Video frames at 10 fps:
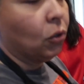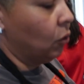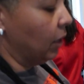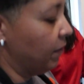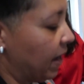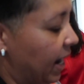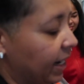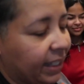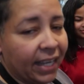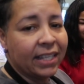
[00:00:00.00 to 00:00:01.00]
know, if
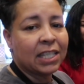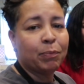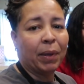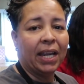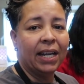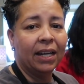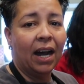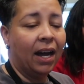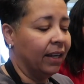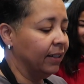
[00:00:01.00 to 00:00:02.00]
anything spill
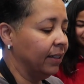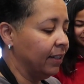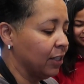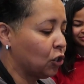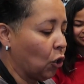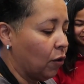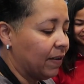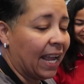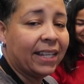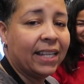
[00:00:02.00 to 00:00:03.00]
on the
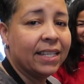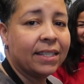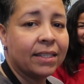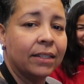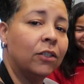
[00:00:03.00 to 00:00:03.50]
stove like this,